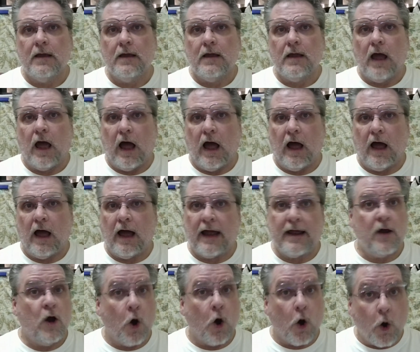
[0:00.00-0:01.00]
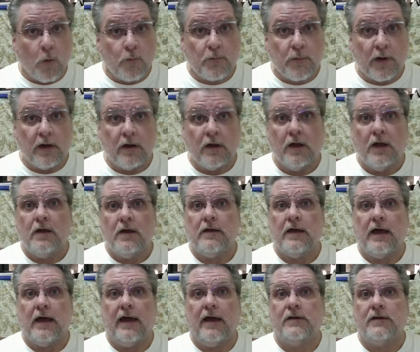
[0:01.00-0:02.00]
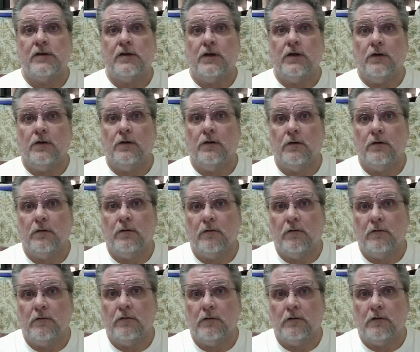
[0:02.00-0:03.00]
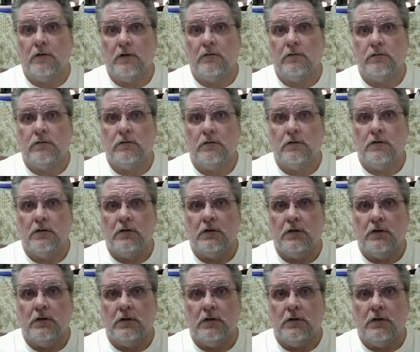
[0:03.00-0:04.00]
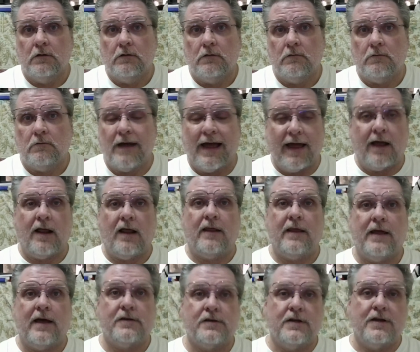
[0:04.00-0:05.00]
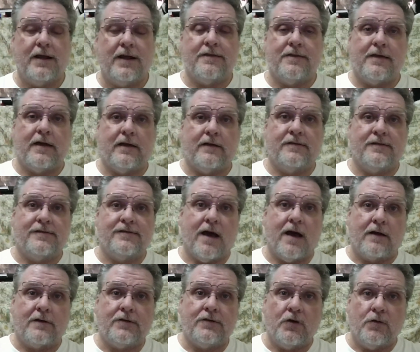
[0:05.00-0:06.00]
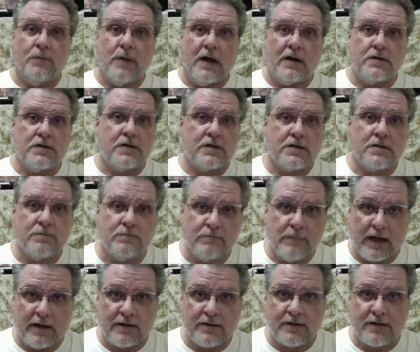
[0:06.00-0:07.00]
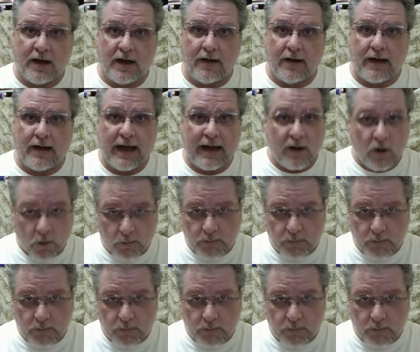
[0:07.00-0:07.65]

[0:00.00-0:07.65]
I hope that you didn't think it sucked too much, but I hope